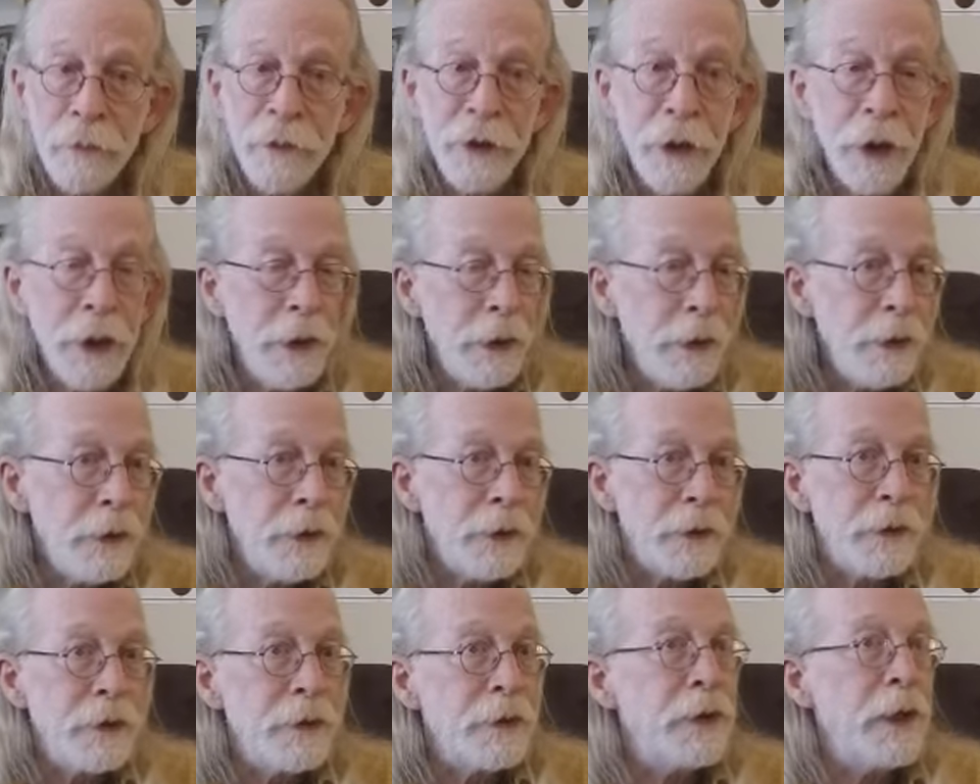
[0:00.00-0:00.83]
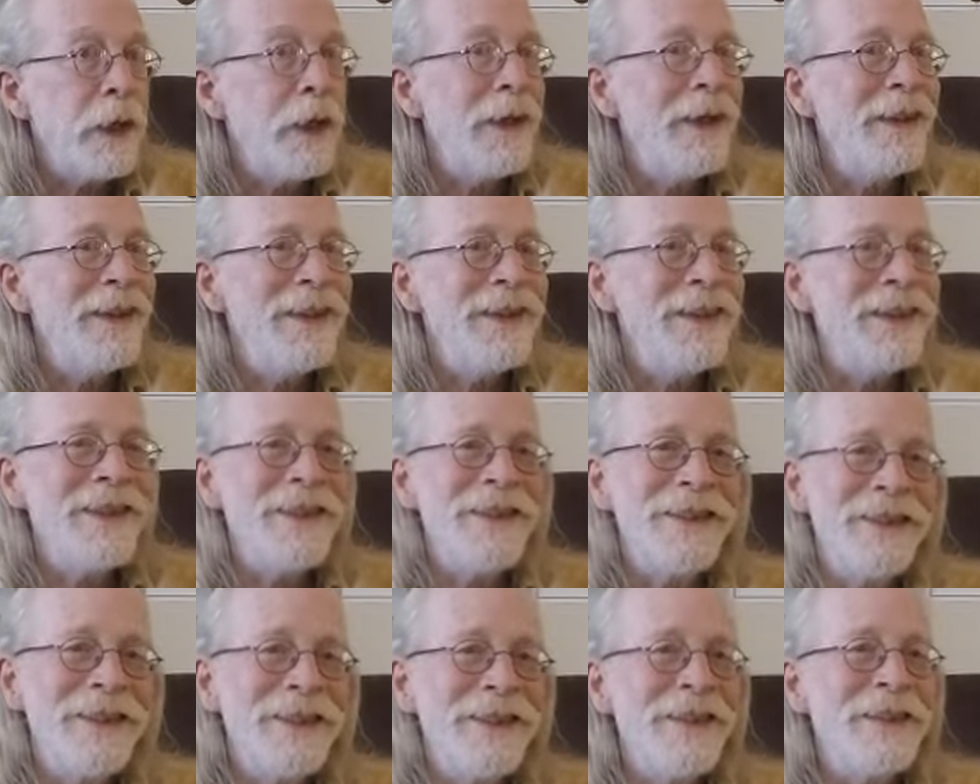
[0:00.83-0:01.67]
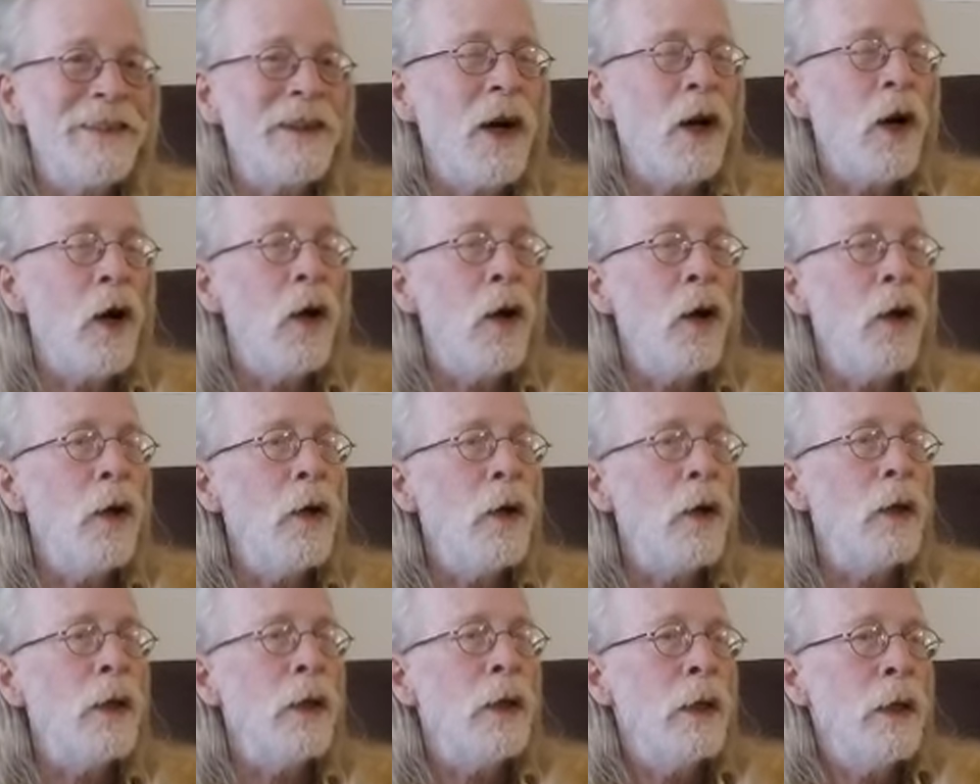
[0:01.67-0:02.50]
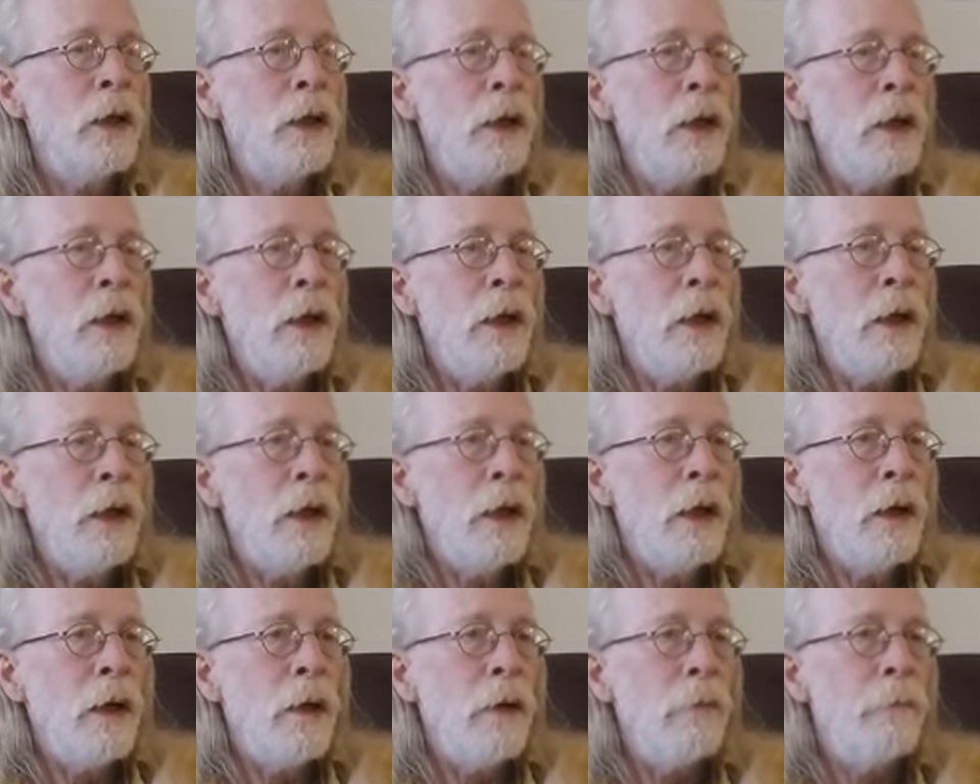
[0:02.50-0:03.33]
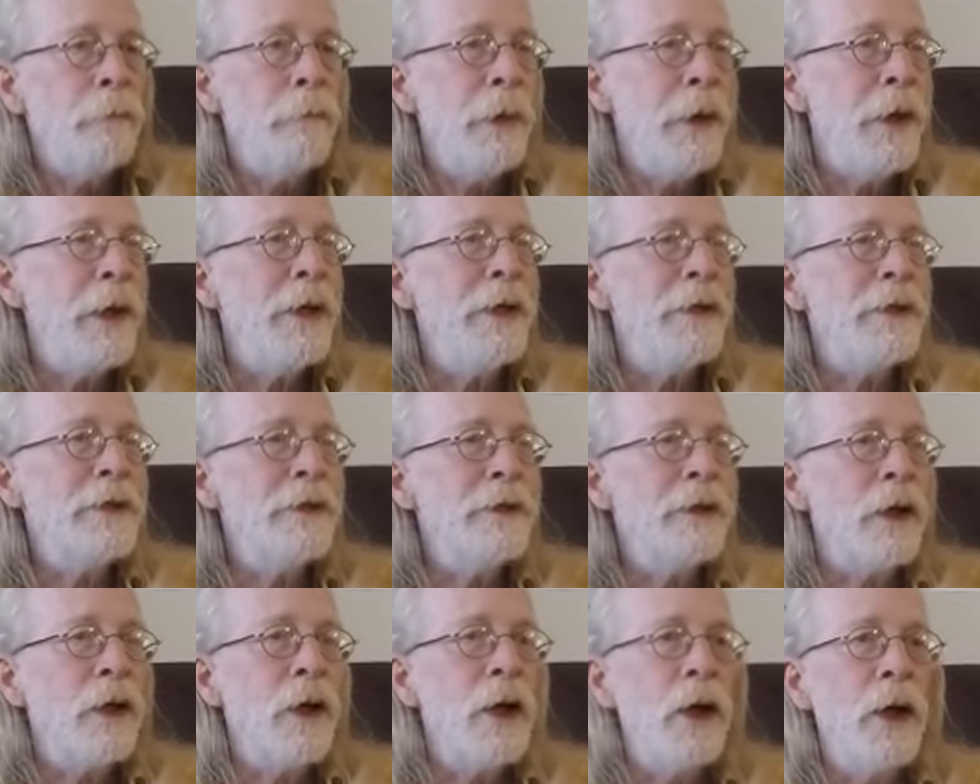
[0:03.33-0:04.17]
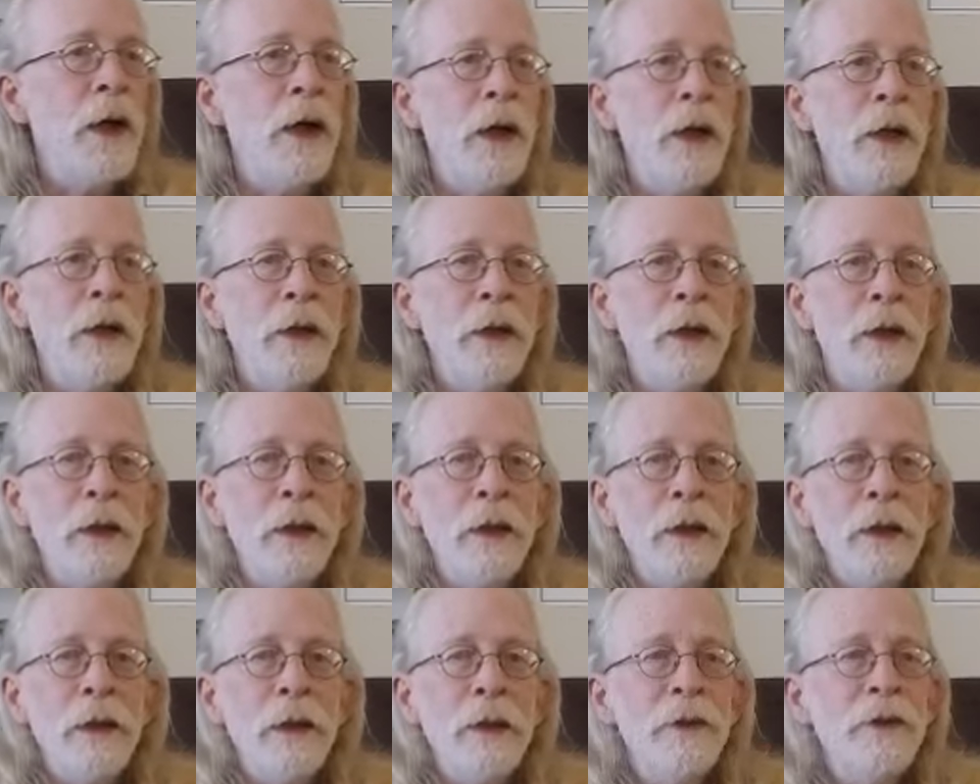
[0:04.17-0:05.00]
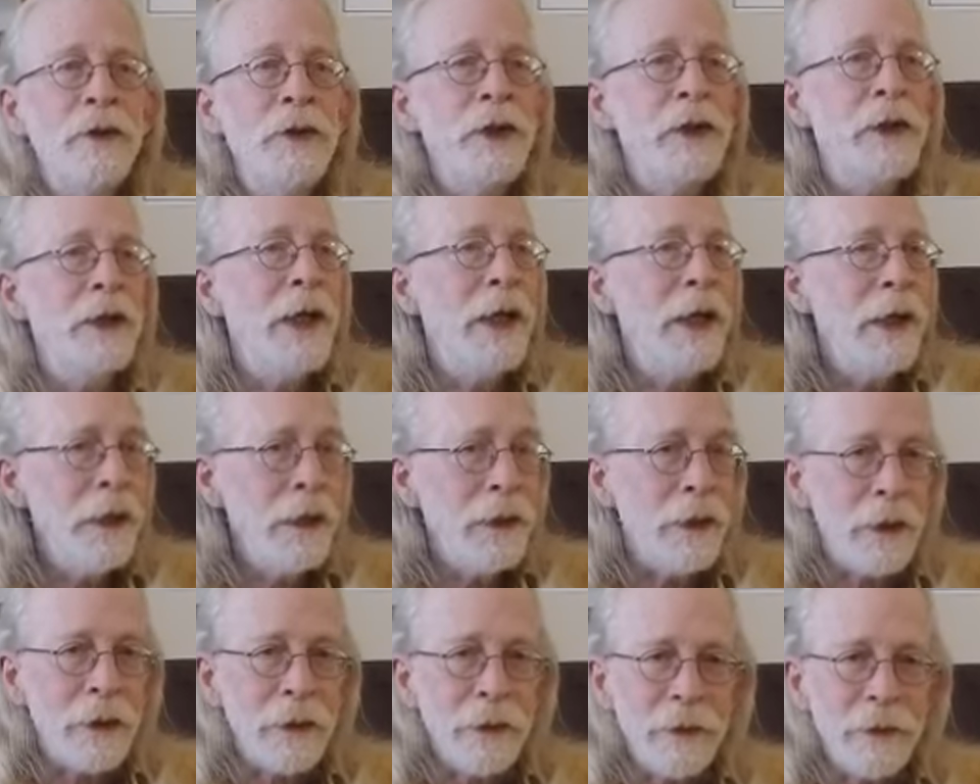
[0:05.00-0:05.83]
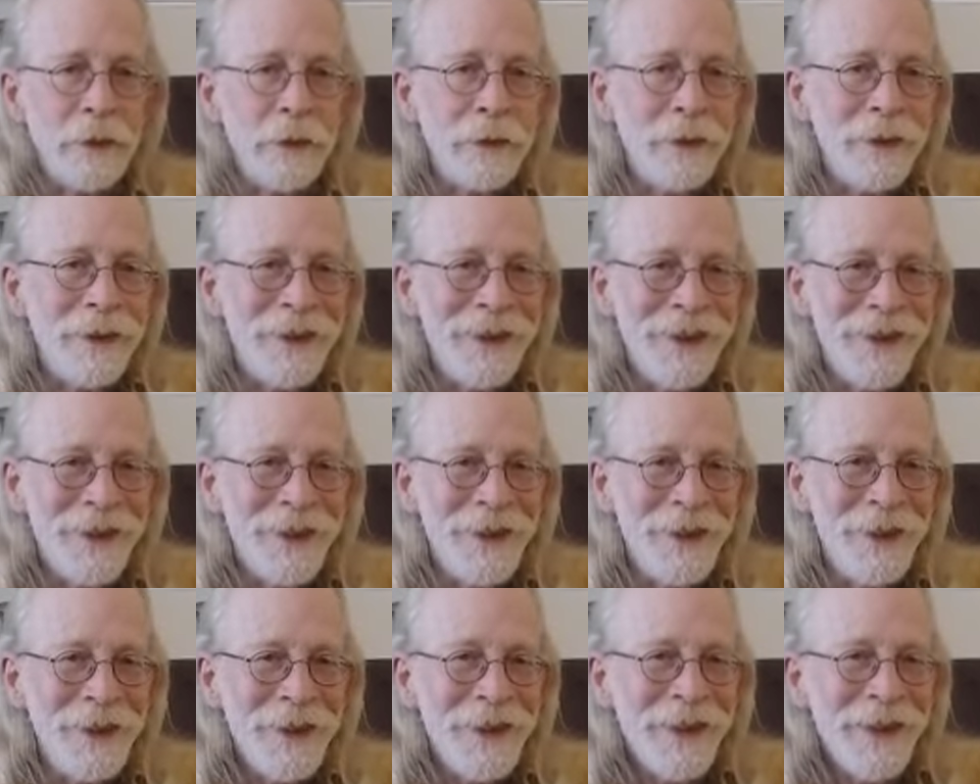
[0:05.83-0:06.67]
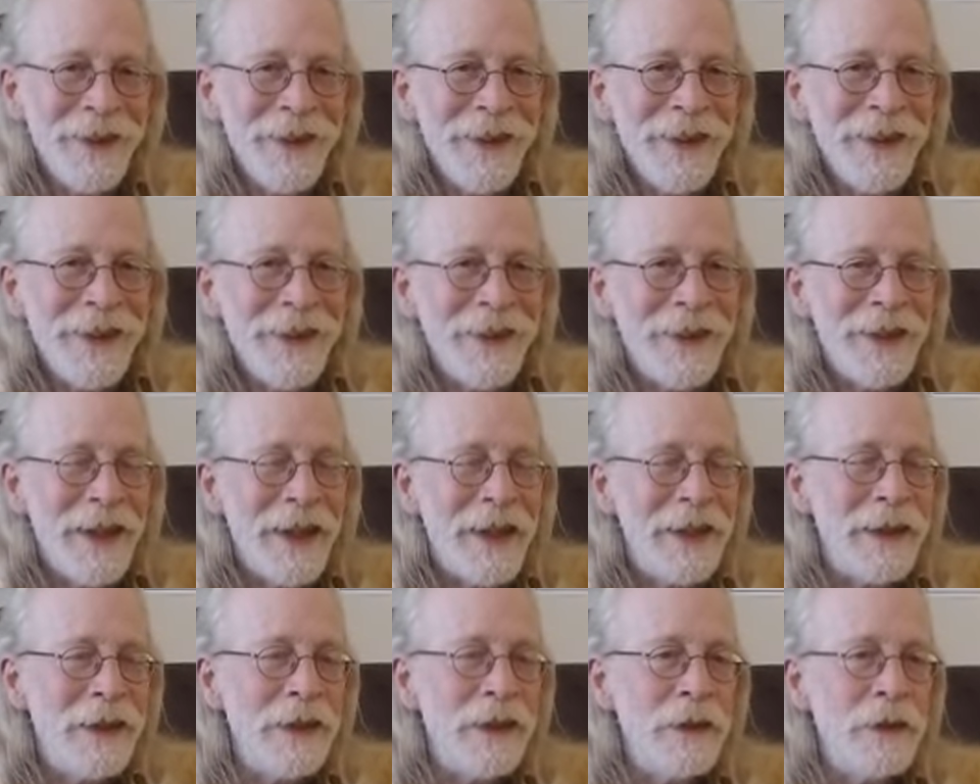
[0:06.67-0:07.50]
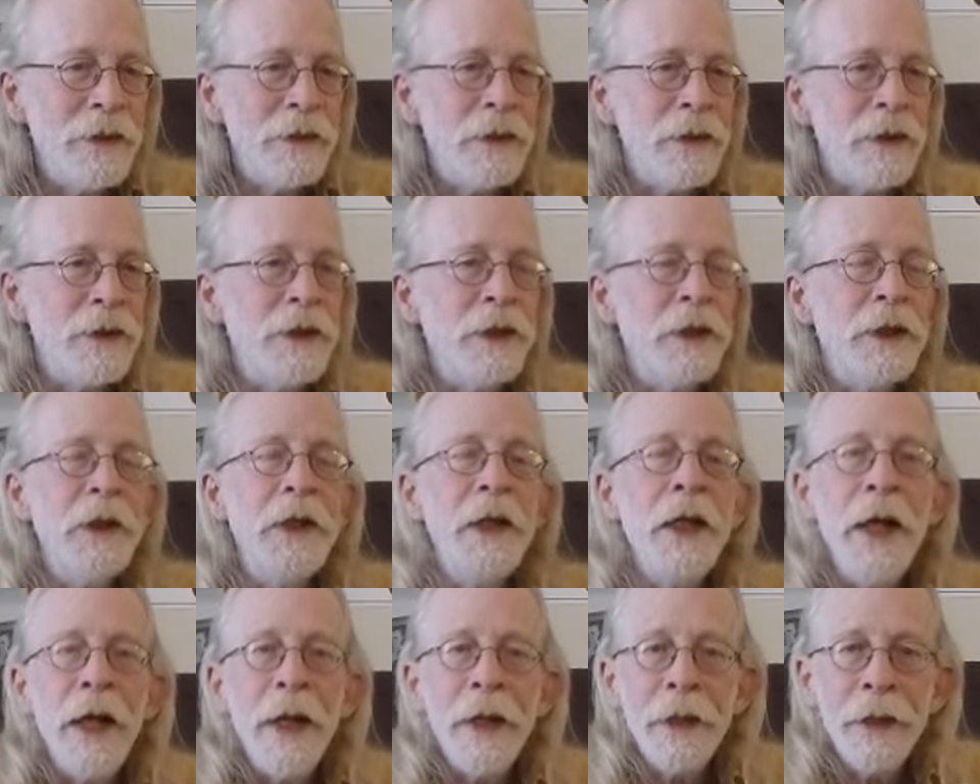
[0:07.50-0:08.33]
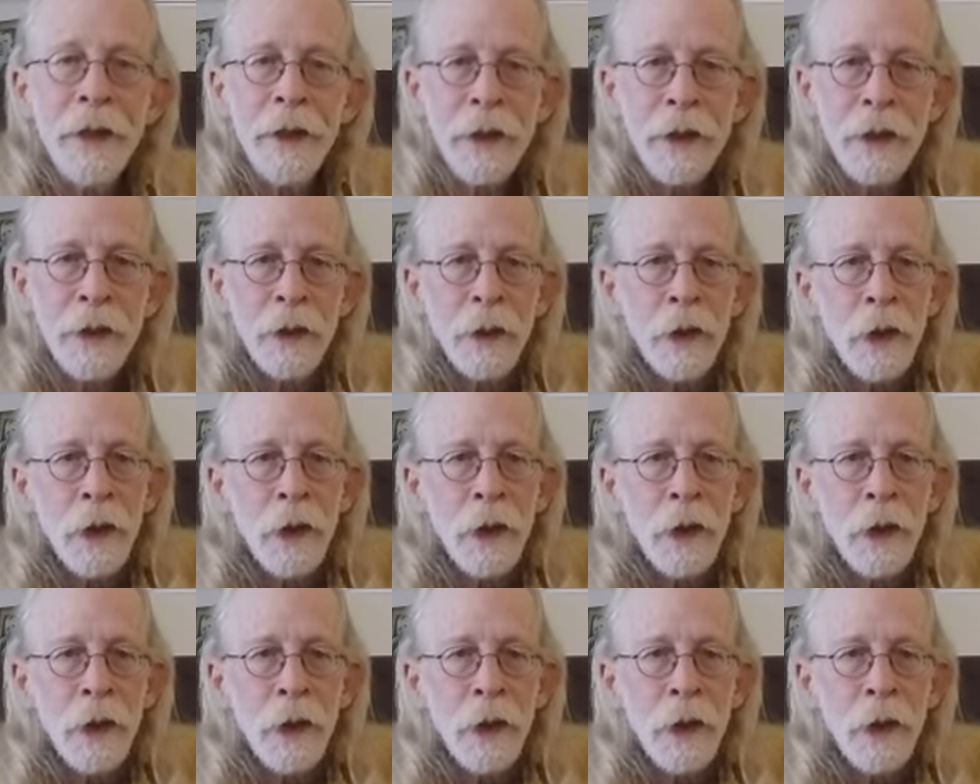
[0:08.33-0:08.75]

scientists say that this is all based on uh, genetics, you know, that it is a genetic